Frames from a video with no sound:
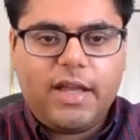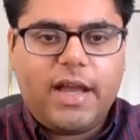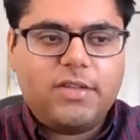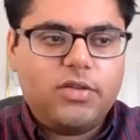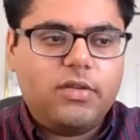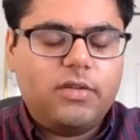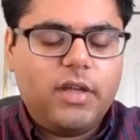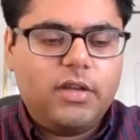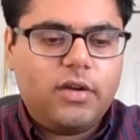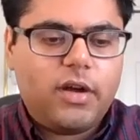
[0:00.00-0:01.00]
as you're
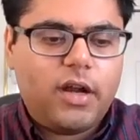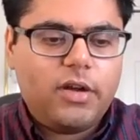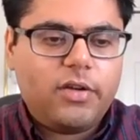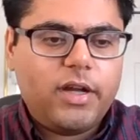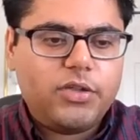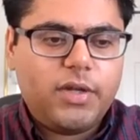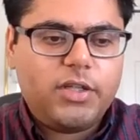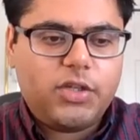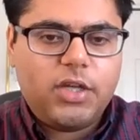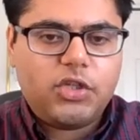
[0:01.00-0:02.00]
in your undergraduate
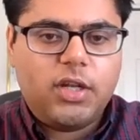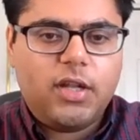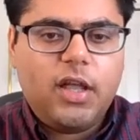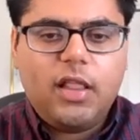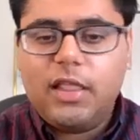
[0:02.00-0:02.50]
education,